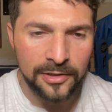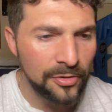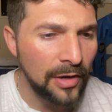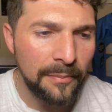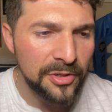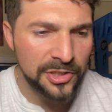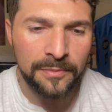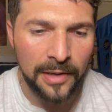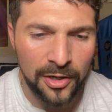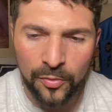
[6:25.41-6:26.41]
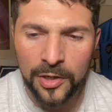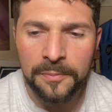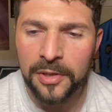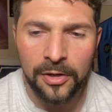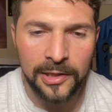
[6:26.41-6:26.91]
You know, I'm ashamed. I don't want to
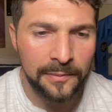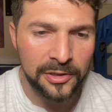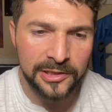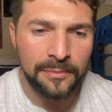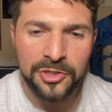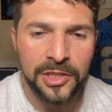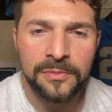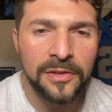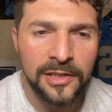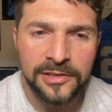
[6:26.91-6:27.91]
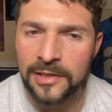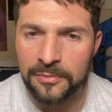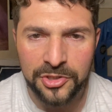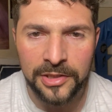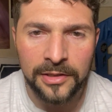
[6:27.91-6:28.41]
be called that because I'm ashamed of this and
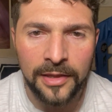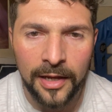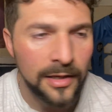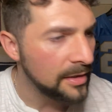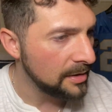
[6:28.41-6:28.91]
I'm ashamed of that.